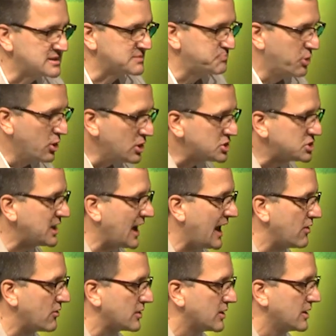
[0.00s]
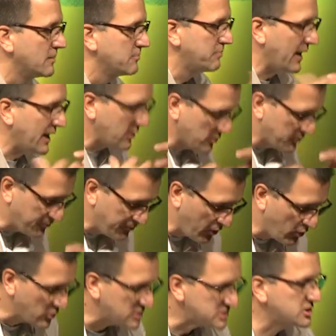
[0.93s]
pushed out by your
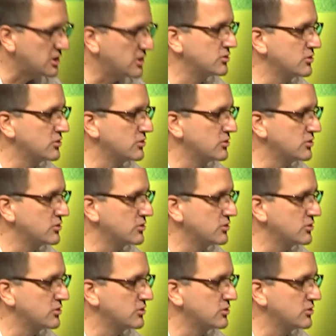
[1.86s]
focus on